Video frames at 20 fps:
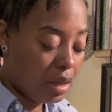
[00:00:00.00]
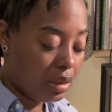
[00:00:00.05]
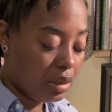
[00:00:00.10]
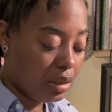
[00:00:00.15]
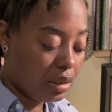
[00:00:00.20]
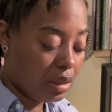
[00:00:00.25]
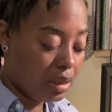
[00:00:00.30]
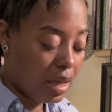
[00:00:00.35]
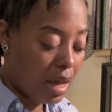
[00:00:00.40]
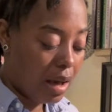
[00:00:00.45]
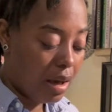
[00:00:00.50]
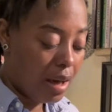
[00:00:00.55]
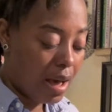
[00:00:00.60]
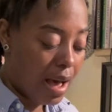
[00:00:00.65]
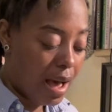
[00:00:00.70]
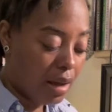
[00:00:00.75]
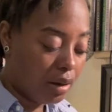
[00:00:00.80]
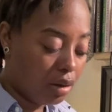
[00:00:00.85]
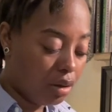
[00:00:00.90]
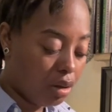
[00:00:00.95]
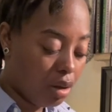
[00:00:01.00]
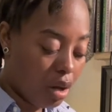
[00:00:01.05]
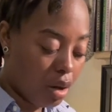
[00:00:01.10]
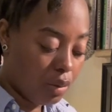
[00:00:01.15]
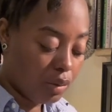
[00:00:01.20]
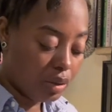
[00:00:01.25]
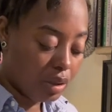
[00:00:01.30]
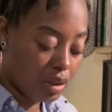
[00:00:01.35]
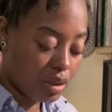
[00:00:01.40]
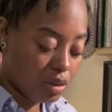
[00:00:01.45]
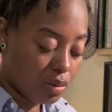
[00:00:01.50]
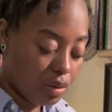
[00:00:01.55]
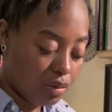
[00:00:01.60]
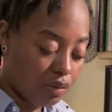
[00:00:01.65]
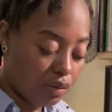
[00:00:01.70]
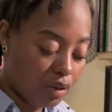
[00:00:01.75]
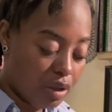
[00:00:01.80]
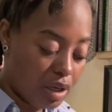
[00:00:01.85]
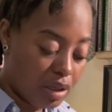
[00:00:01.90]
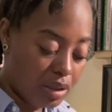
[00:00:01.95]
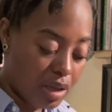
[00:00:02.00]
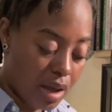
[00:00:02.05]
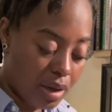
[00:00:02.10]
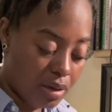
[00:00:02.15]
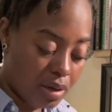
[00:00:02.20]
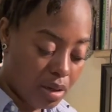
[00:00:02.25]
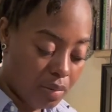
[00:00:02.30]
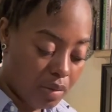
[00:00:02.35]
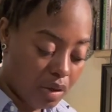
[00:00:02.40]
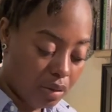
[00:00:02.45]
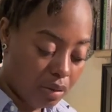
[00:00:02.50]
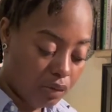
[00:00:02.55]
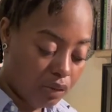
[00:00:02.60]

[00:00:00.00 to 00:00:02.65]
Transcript: in and out, hot and cold with a twin flame dynamic.